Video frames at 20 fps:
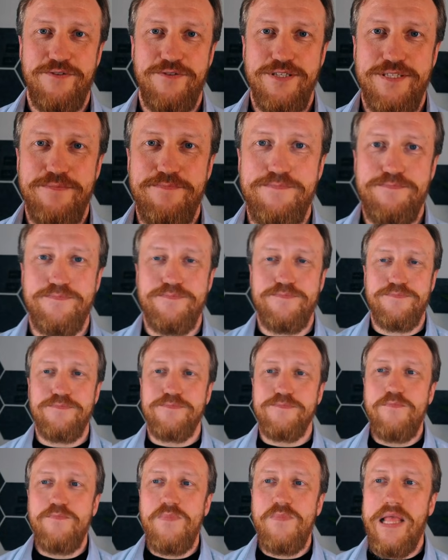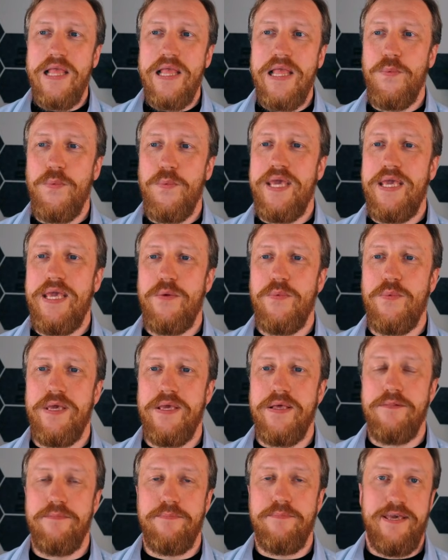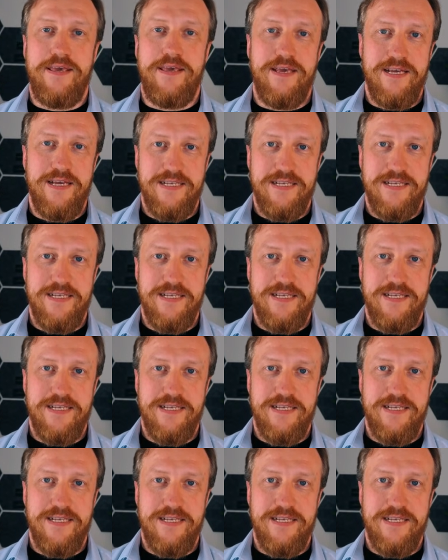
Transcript: first, we will be